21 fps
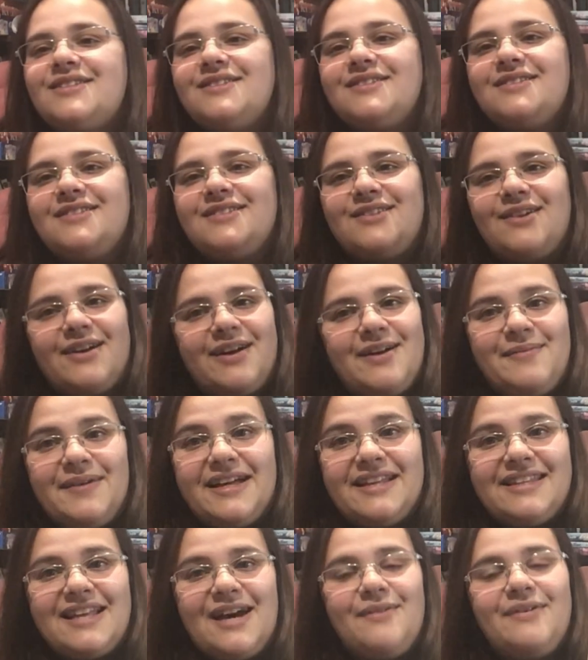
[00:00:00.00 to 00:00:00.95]
Sorry
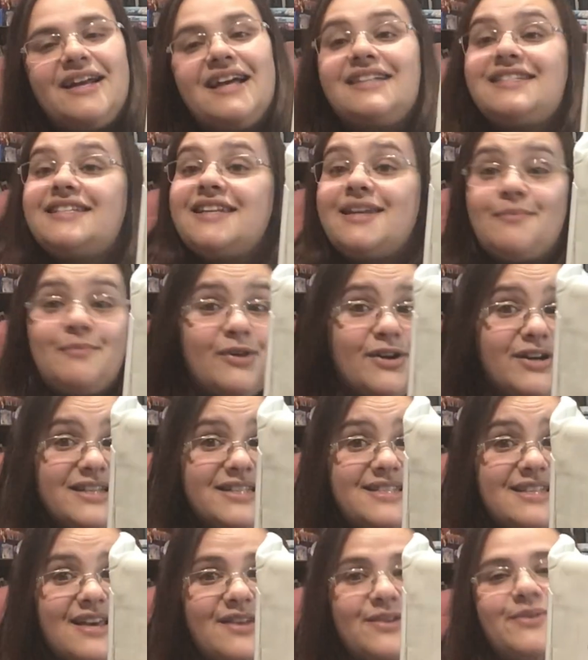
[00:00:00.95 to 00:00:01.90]
about that. We had to let Mocha
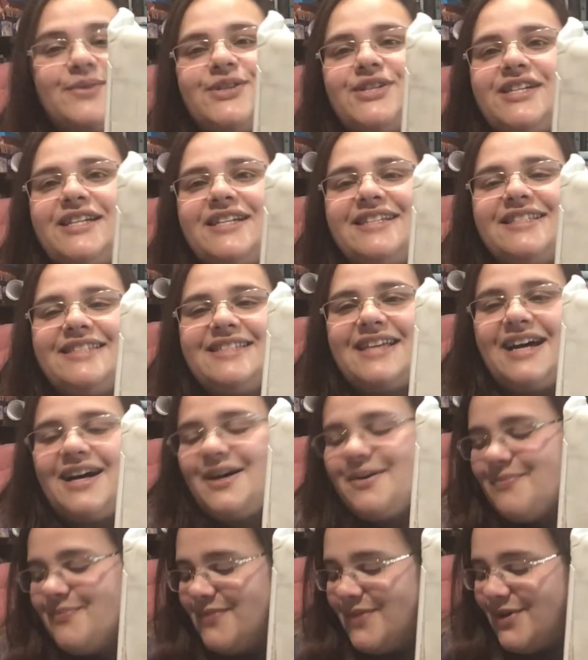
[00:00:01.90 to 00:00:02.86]
settle. She's
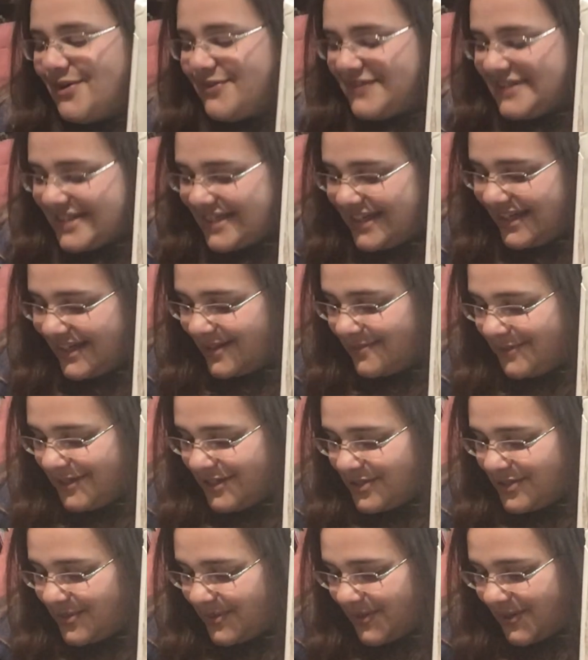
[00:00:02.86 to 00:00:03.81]
obviously a little
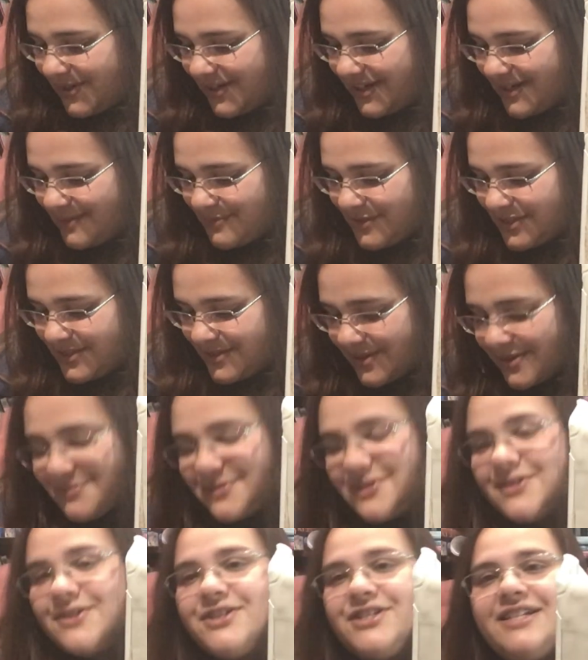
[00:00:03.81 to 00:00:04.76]
bit too hot up the top,
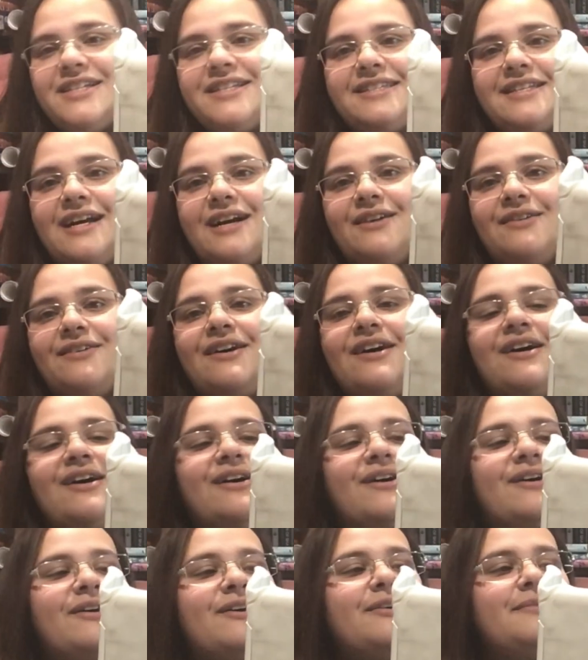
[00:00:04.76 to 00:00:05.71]
so she is now
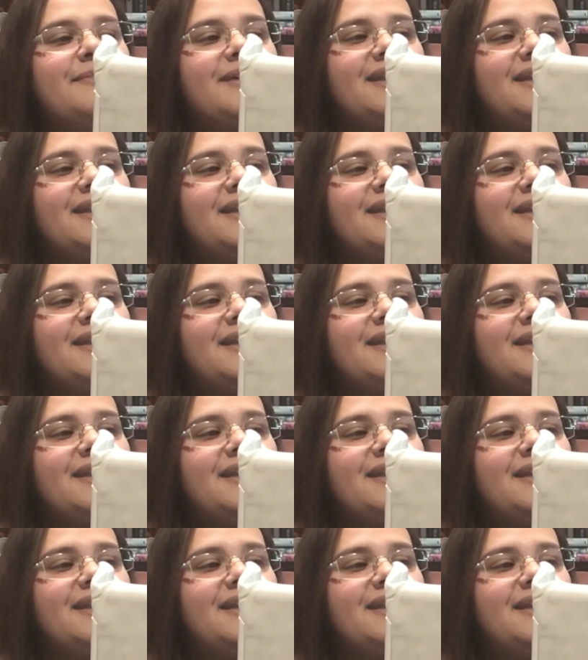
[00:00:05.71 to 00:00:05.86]
on my